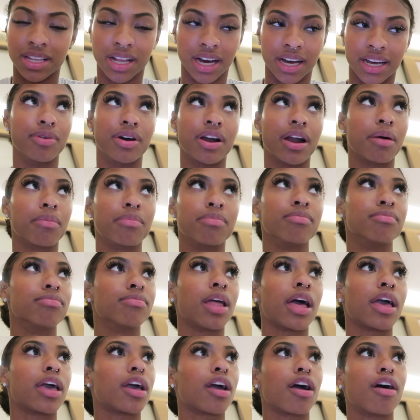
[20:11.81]
Like, when I'm
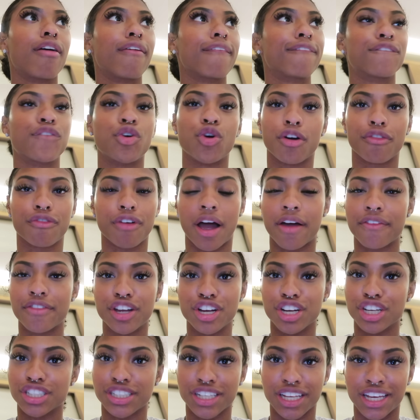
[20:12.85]
like 4 or 5
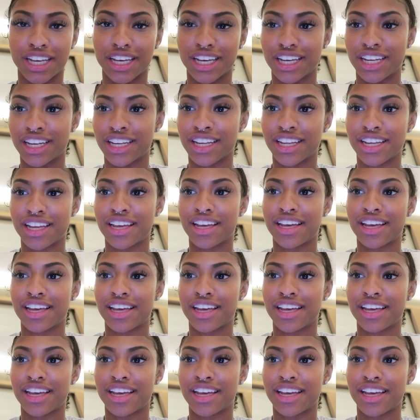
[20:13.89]
years in,